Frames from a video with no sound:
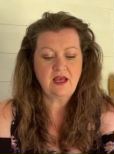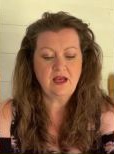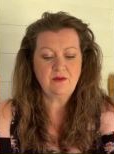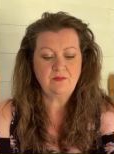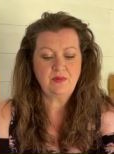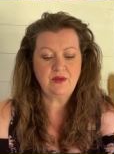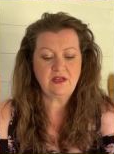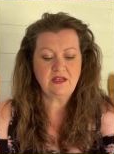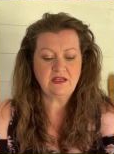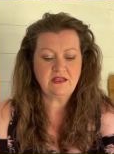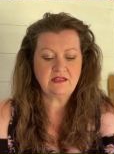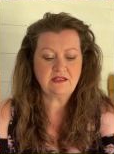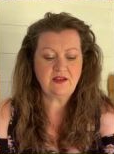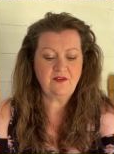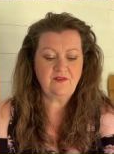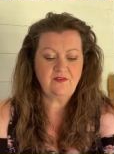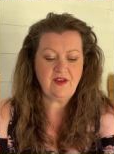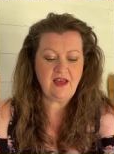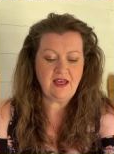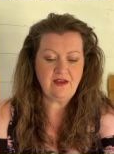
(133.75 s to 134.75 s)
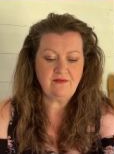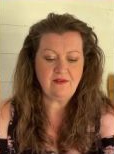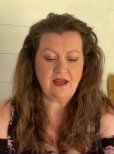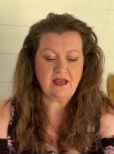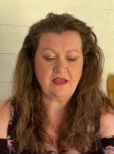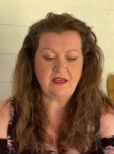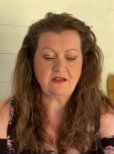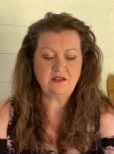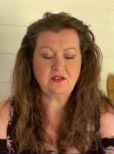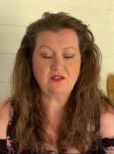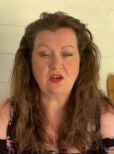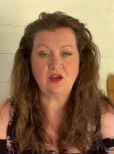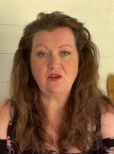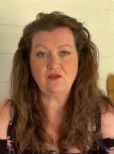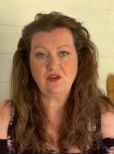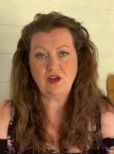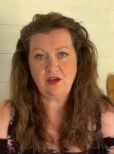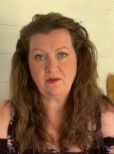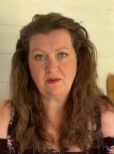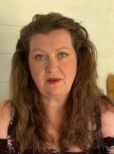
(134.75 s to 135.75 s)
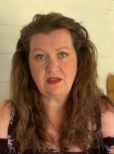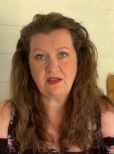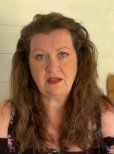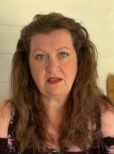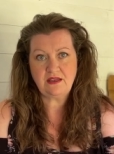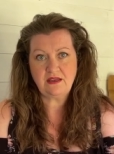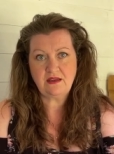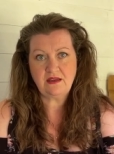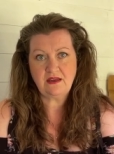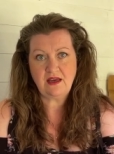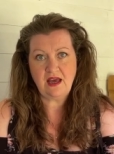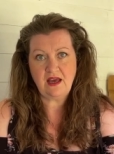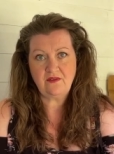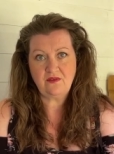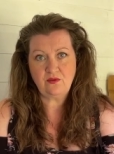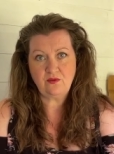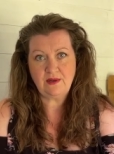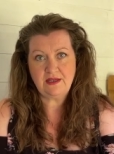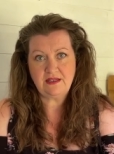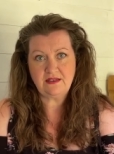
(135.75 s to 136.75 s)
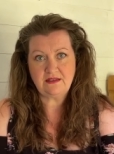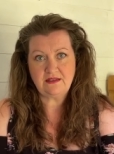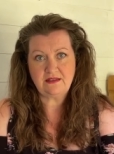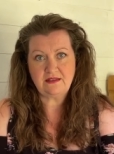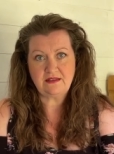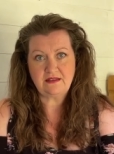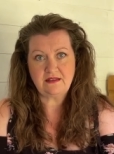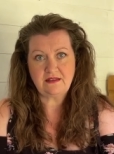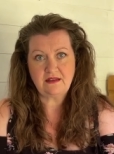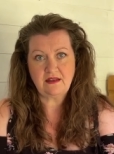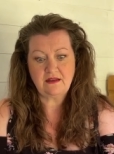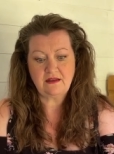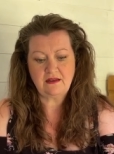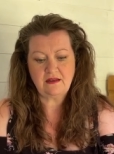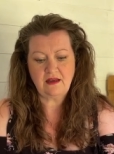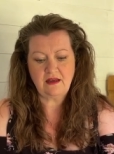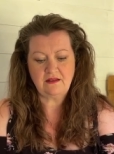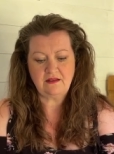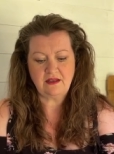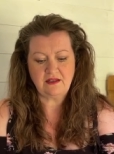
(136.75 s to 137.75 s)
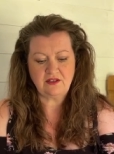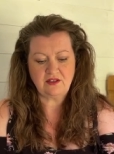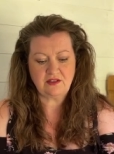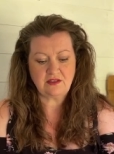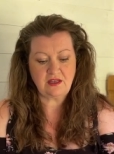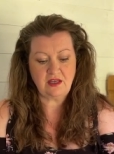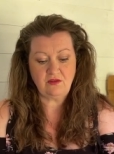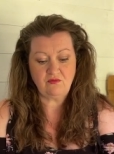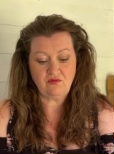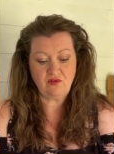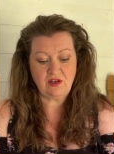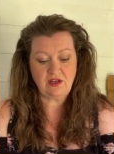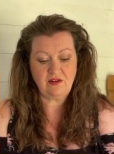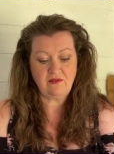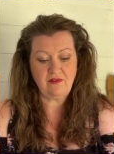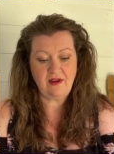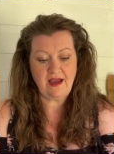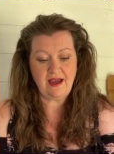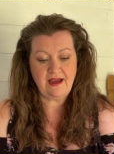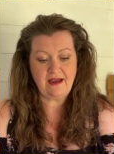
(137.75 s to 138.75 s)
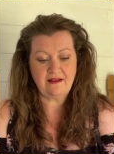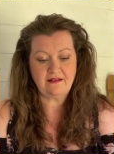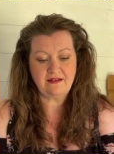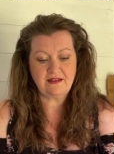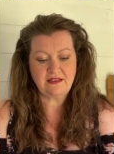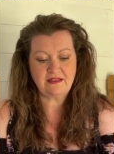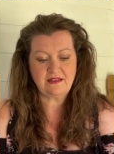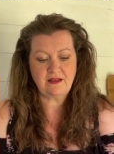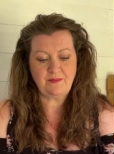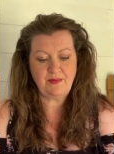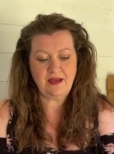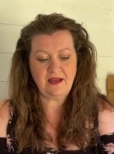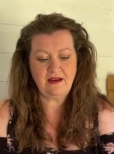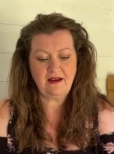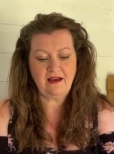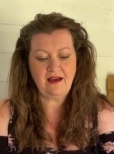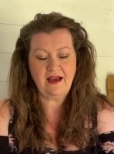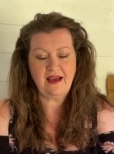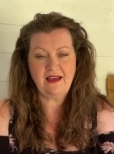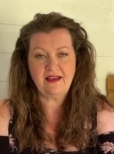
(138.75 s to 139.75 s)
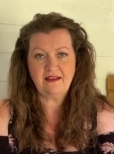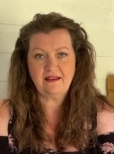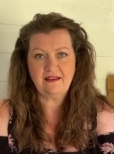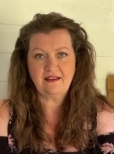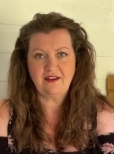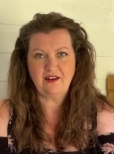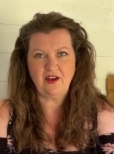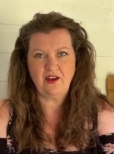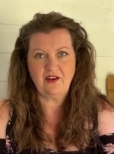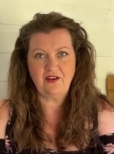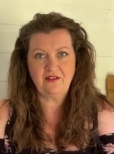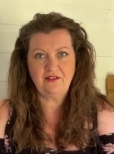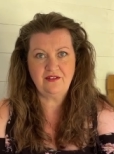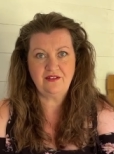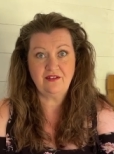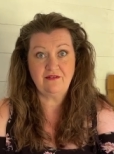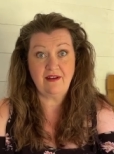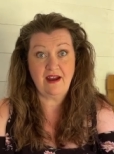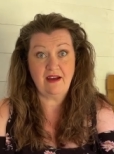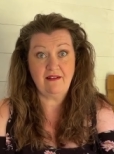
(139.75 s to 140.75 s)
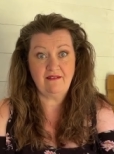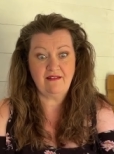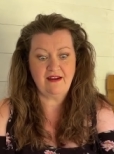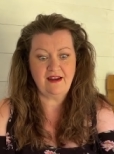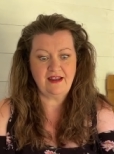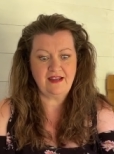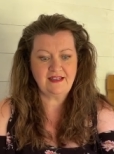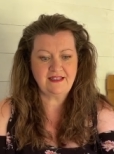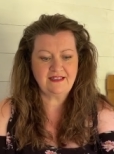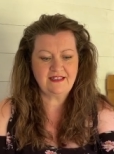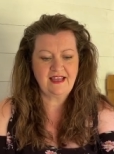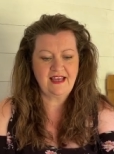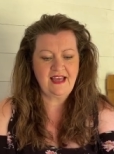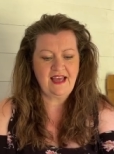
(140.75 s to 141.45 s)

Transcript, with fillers: But it's a fair race, so nobody ever wins. And they just keep running round. It's a bit like, you know, the rat race.